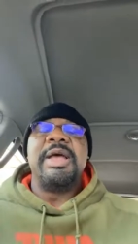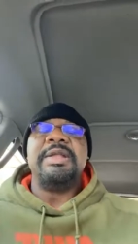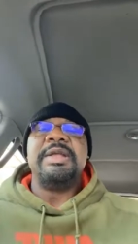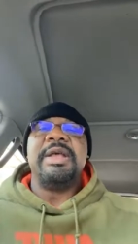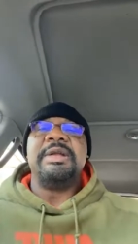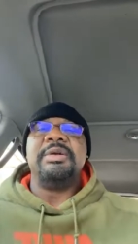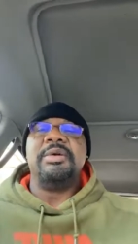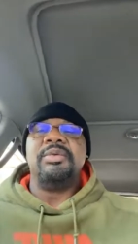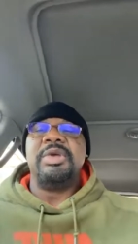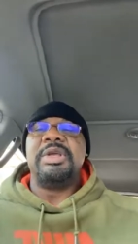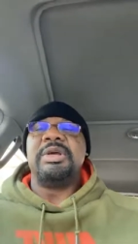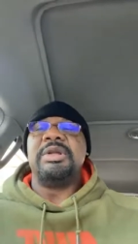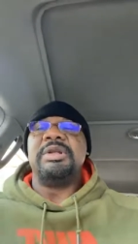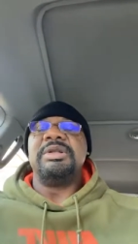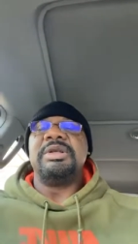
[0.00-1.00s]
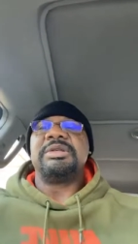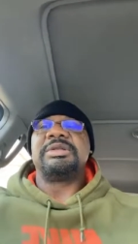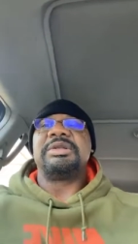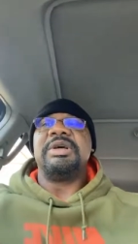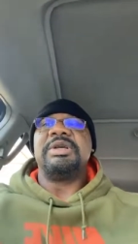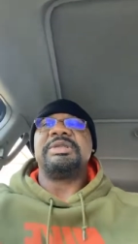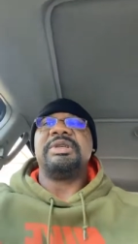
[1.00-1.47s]
and then we're going to
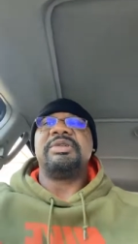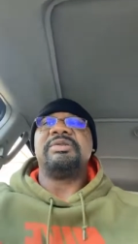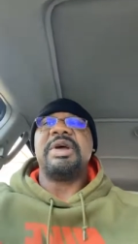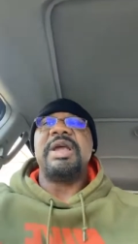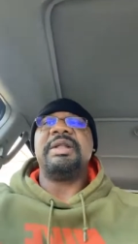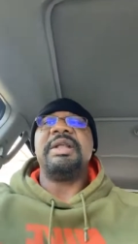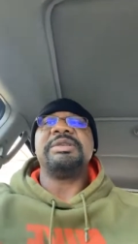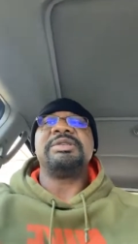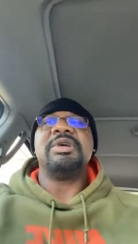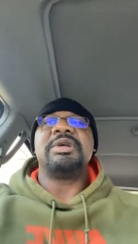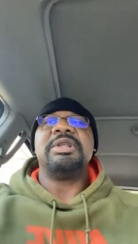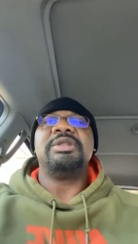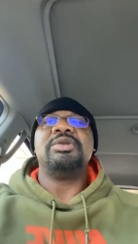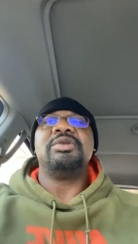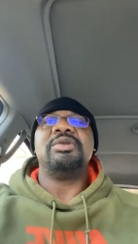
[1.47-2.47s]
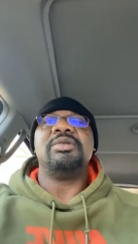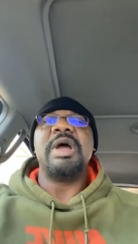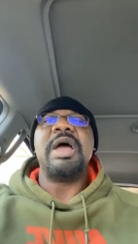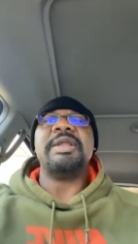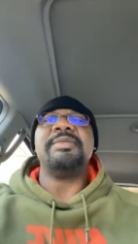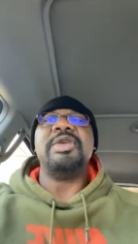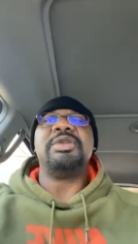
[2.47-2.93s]
discuss it, right? Let's look at
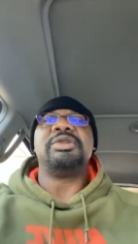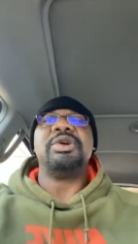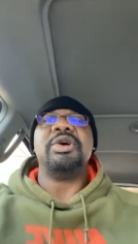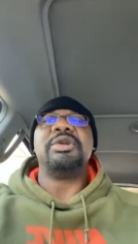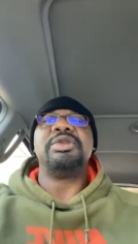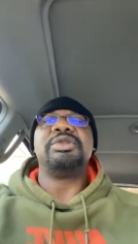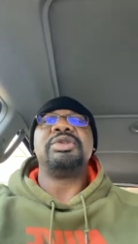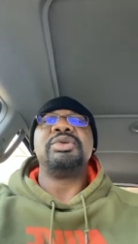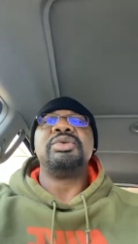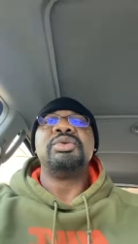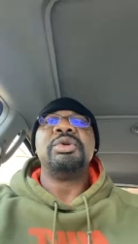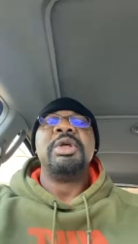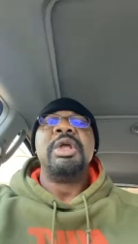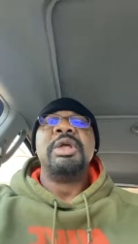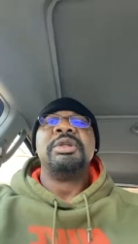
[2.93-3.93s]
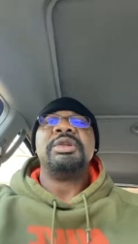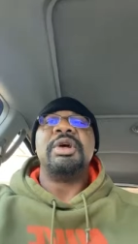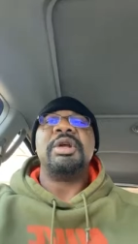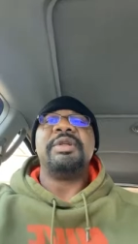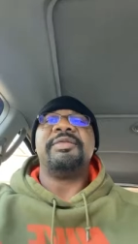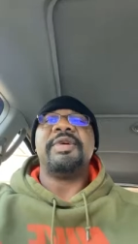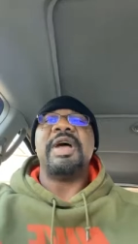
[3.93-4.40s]
Deuteronomy 32,
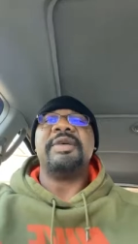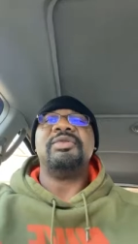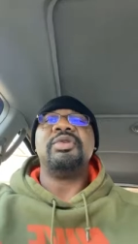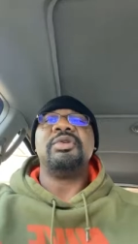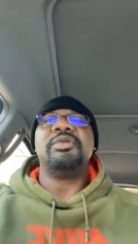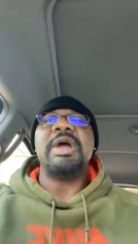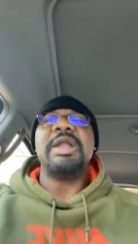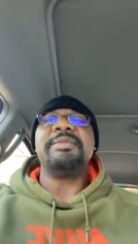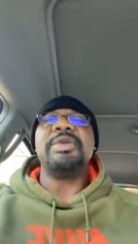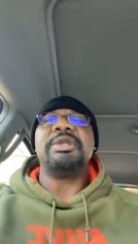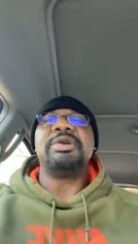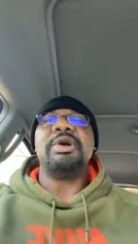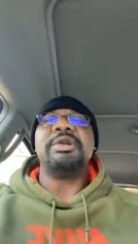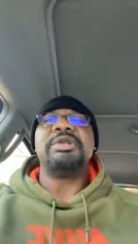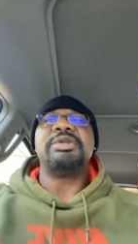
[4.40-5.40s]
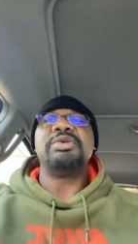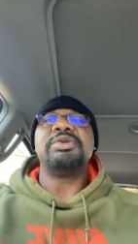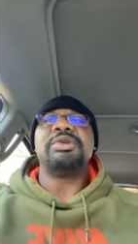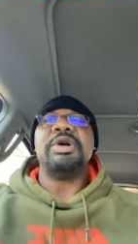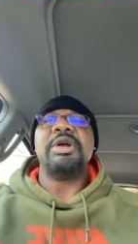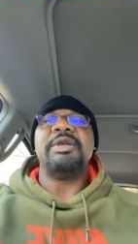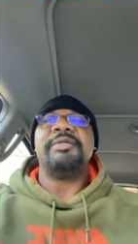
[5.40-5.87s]
35. Deuteronomy
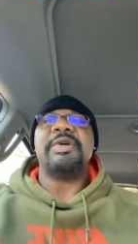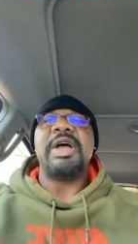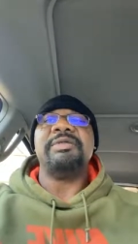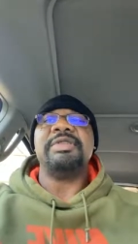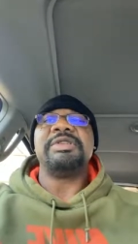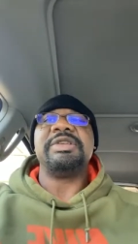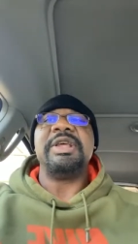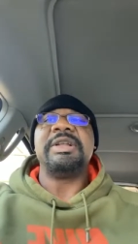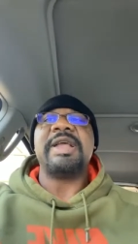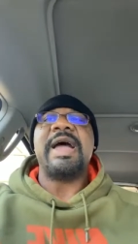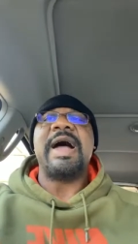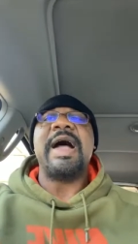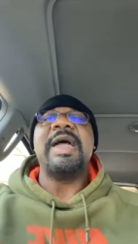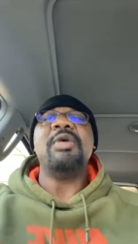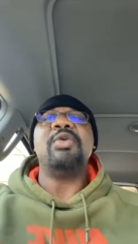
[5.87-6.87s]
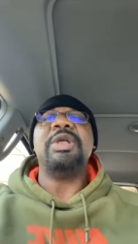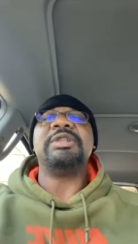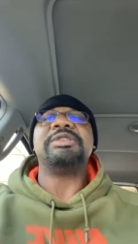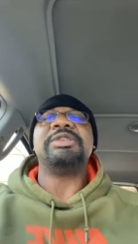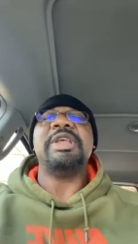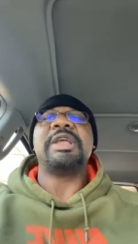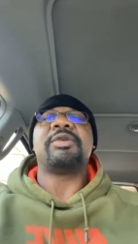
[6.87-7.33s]
32, 35, it's saying, I
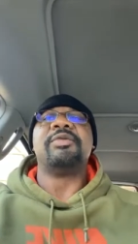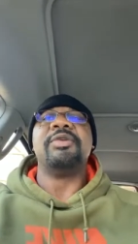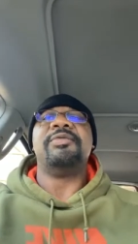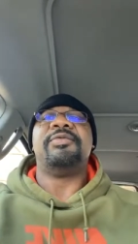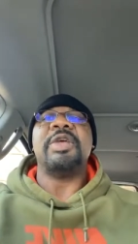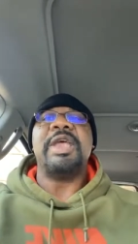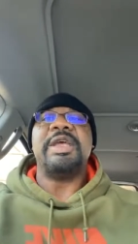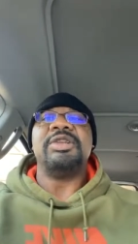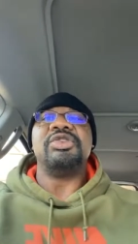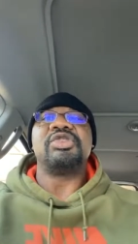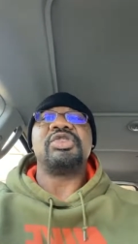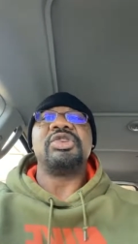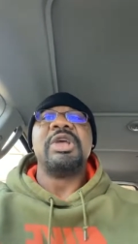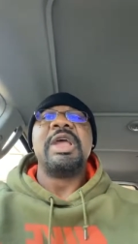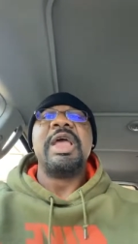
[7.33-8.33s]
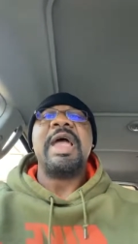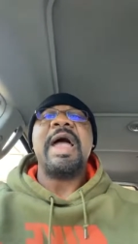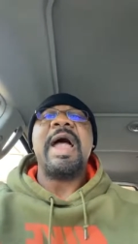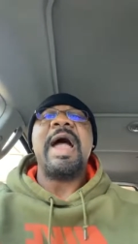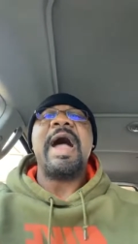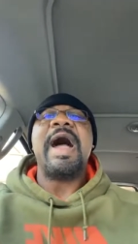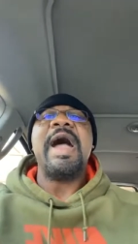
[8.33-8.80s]
will take revenge.
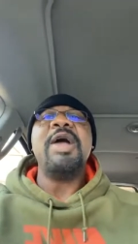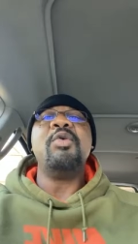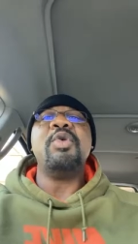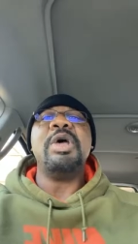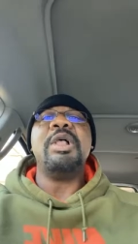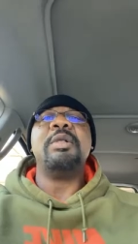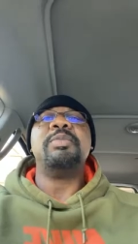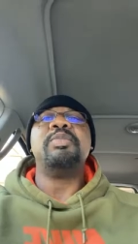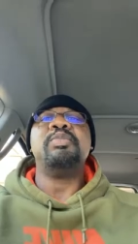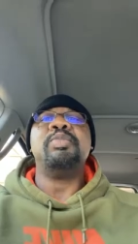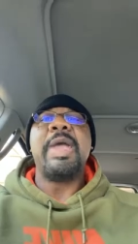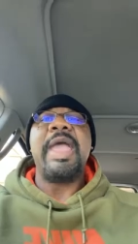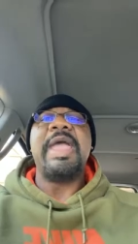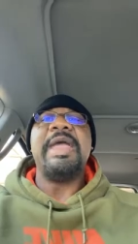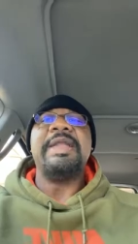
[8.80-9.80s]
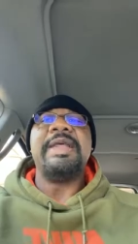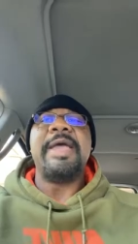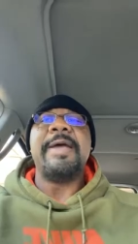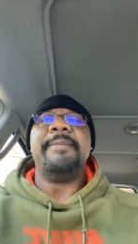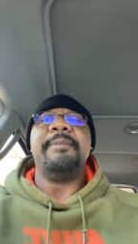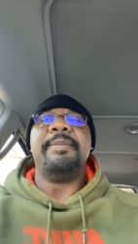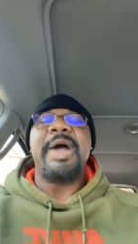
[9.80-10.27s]
I will pay
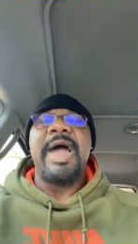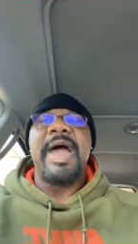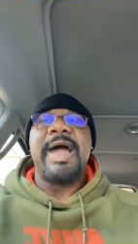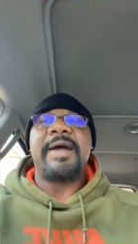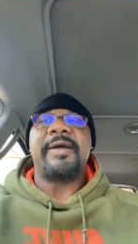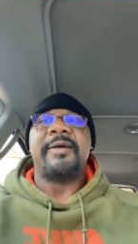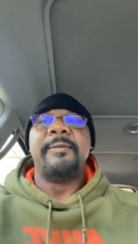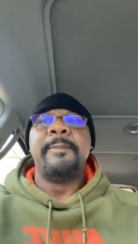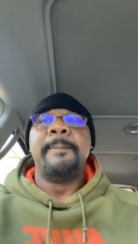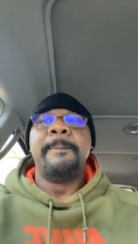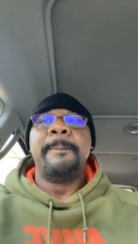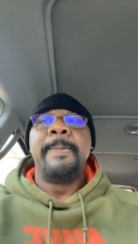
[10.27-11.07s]
them back